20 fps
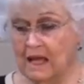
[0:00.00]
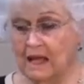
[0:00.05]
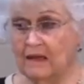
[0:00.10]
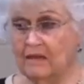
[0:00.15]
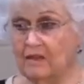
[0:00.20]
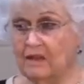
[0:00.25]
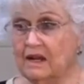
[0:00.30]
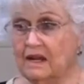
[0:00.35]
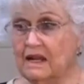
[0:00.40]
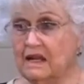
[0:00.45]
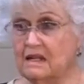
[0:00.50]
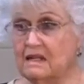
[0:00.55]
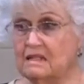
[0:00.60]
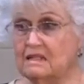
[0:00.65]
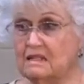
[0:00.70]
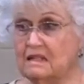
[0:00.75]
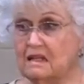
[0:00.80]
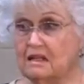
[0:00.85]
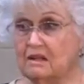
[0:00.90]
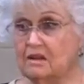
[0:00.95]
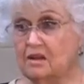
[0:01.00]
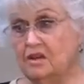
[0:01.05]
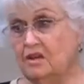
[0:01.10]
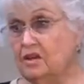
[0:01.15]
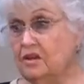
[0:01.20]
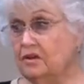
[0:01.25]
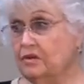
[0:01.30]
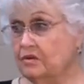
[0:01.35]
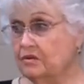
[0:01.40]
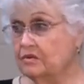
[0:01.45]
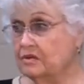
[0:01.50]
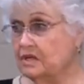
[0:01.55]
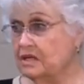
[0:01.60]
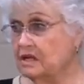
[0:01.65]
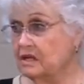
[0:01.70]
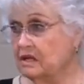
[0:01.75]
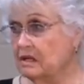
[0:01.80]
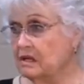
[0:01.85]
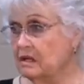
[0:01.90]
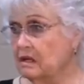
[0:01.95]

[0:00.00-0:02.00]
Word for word: And the lady said, cute.